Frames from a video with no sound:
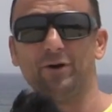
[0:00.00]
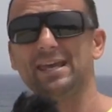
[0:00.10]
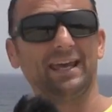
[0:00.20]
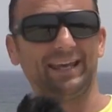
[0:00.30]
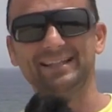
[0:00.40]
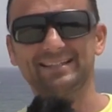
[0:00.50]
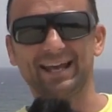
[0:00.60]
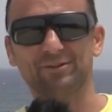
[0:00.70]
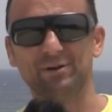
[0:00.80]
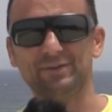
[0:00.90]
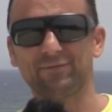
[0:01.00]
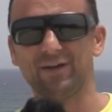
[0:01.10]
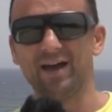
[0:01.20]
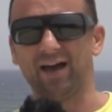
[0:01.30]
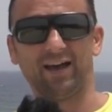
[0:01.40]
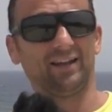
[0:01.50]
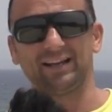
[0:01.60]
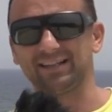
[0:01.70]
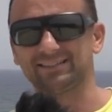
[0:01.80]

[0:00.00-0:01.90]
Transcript: here in Tenerife. Like I